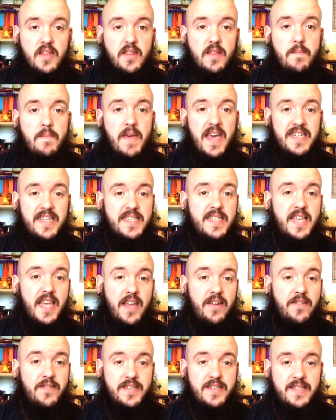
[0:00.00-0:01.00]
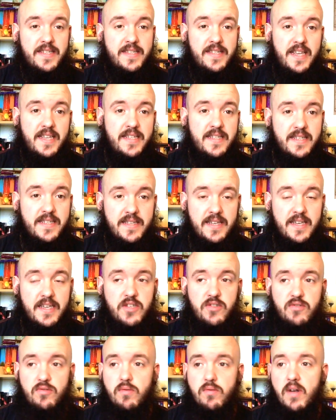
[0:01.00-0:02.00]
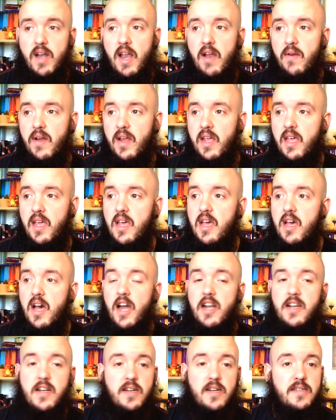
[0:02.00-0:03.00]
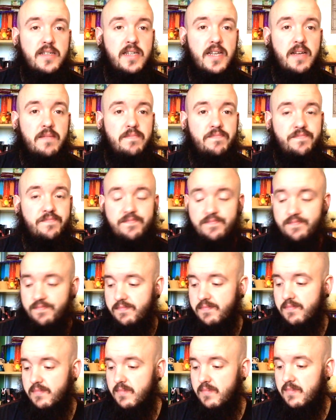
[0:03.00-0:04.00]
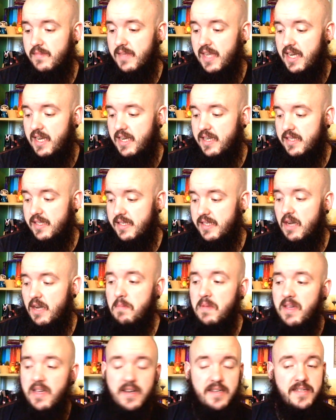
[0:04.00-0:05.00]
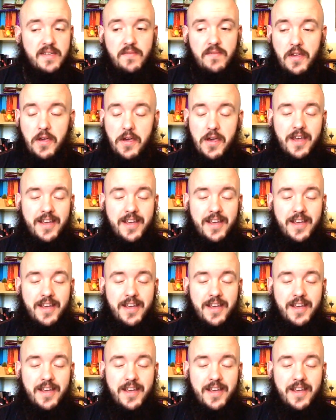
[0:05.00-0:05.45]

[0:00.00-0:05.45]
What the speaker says: mess here is extraordinary. And tell me, guys, have you?